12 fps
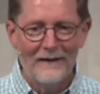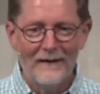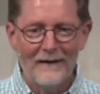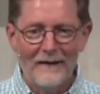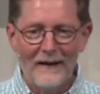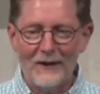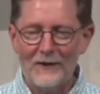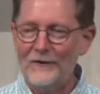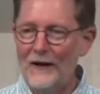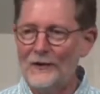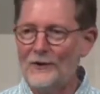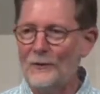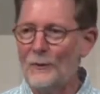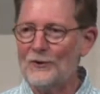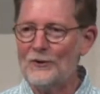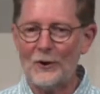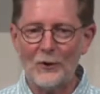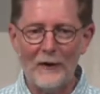His vision was
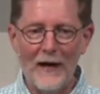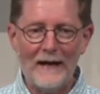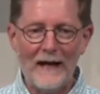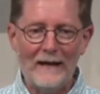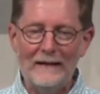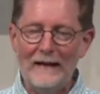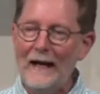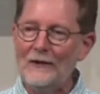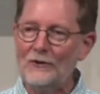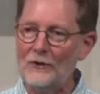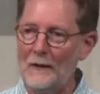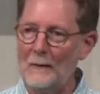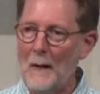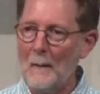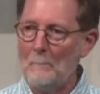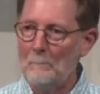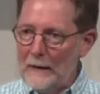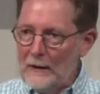to create a nation
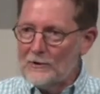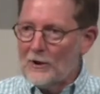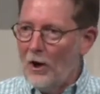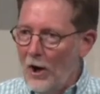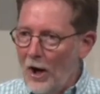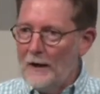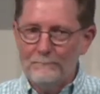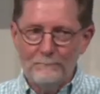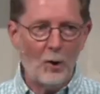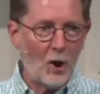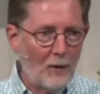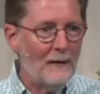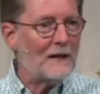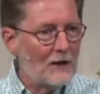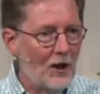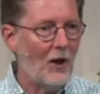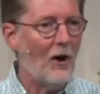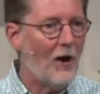built on Mormon
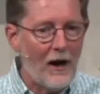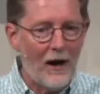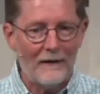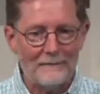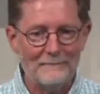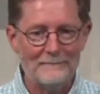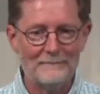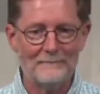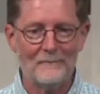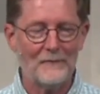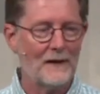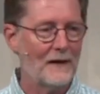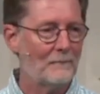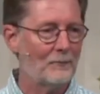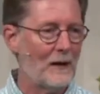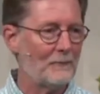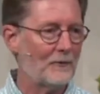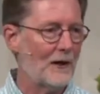law in
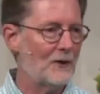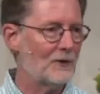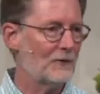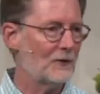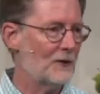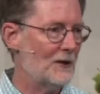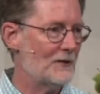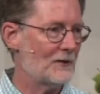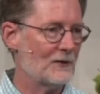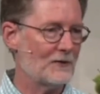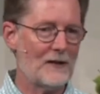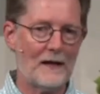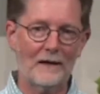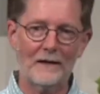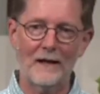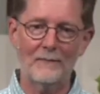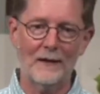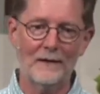preparation for Jesus' second
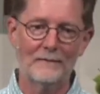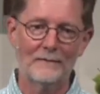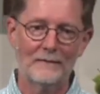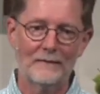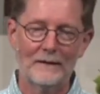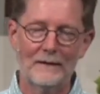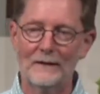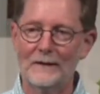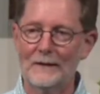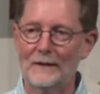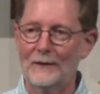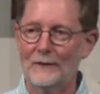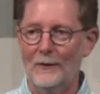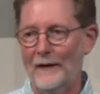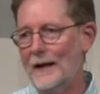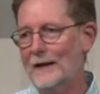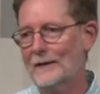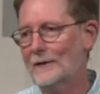coming. Well, that
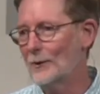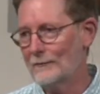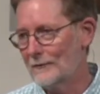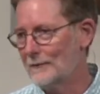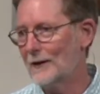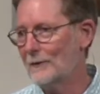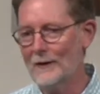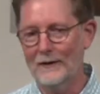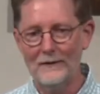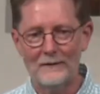didn't go over very well.